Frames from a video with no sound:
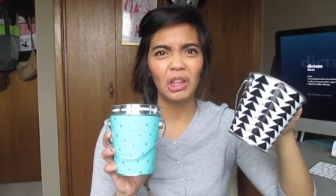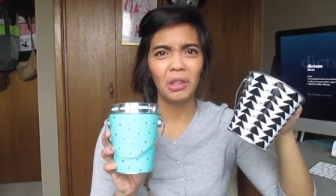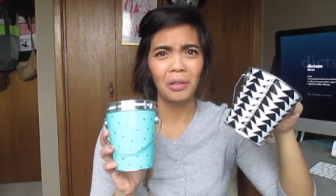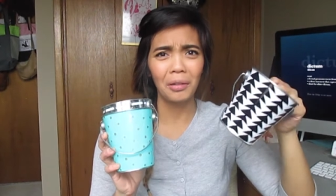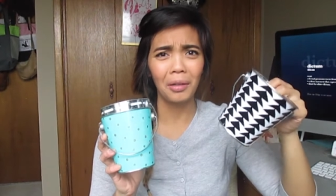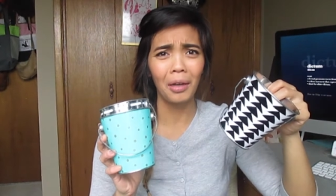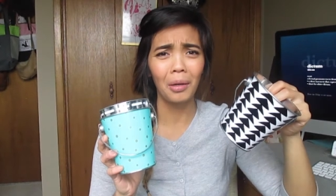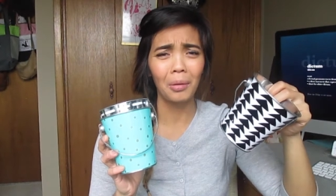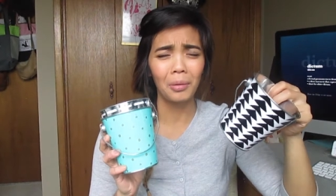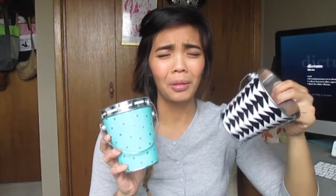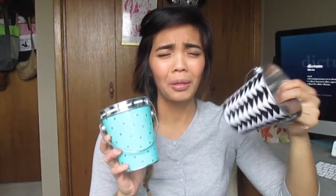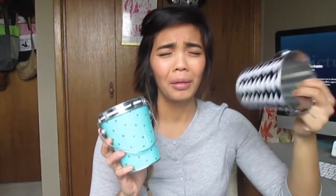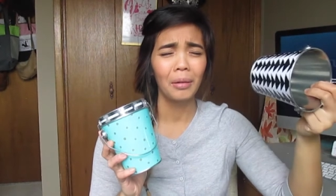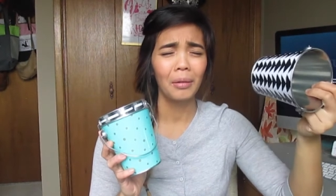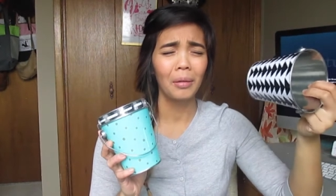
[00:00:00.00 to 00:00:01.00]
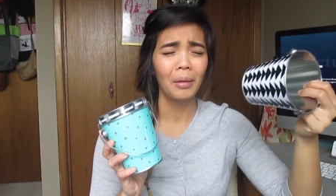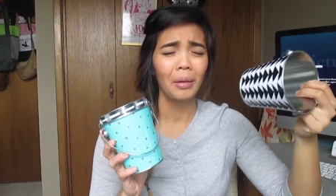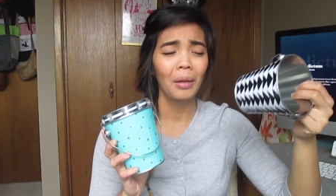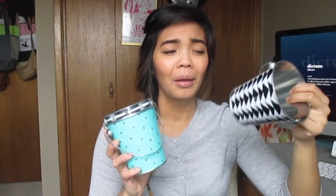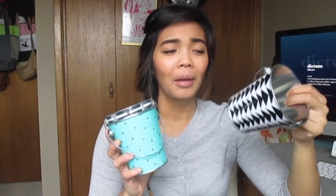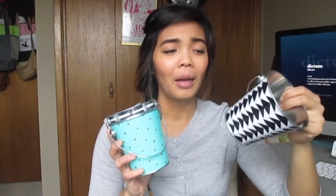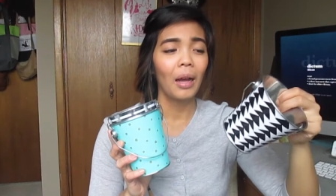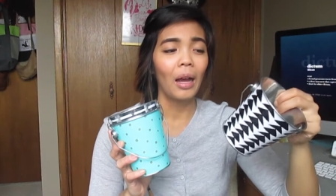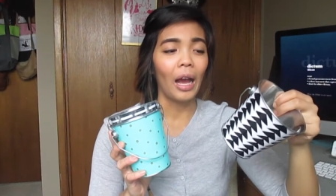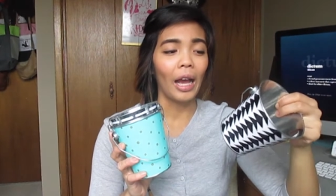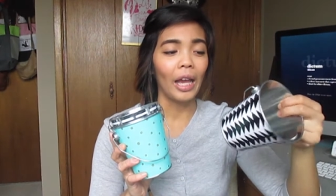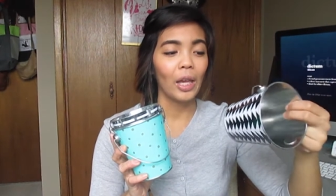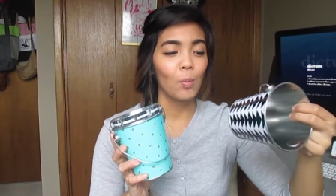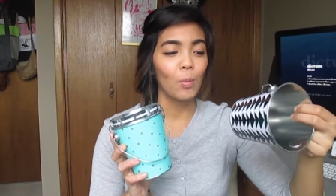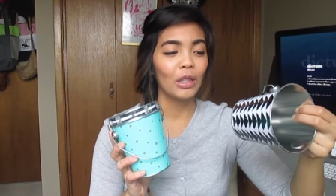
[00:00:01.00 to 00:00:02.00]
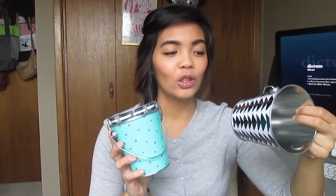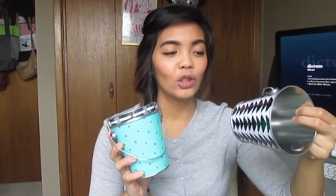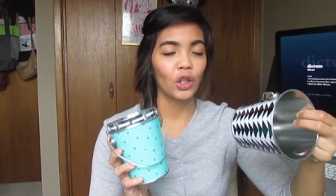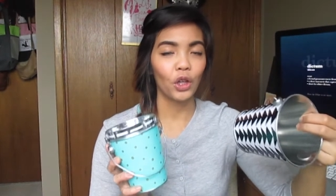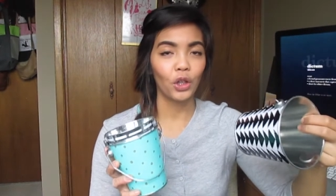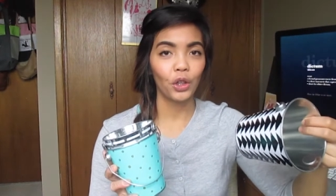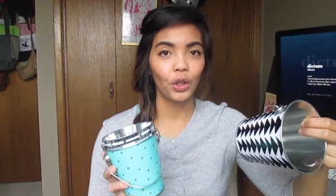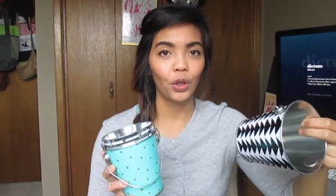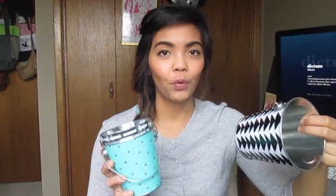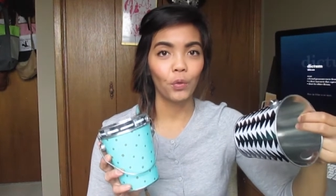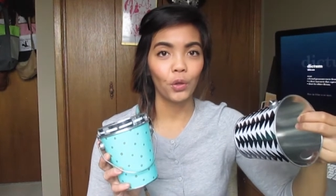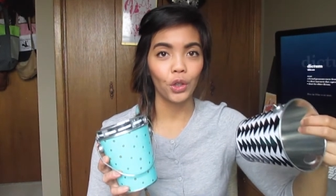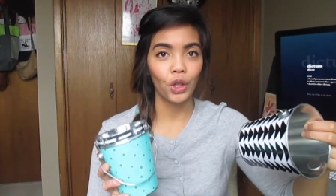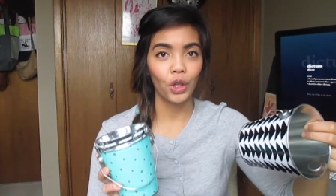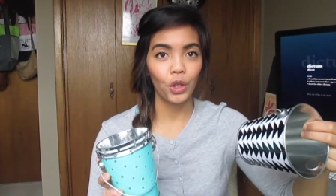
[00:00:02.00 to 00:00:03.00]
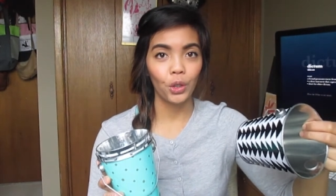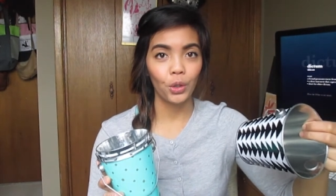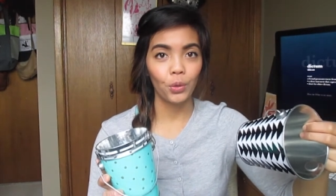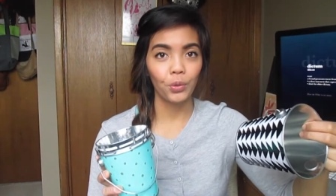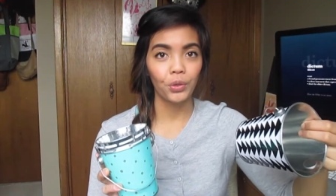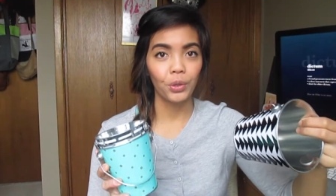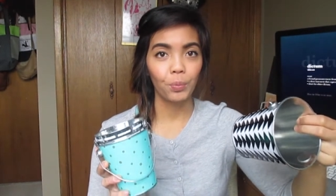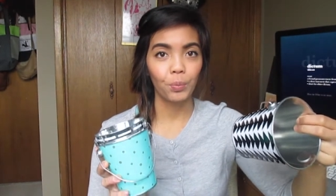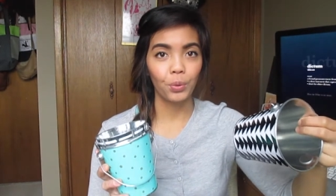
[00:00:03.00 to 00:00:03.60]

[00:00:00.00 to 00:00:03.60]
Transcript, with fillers: Look I am a sucker for cute,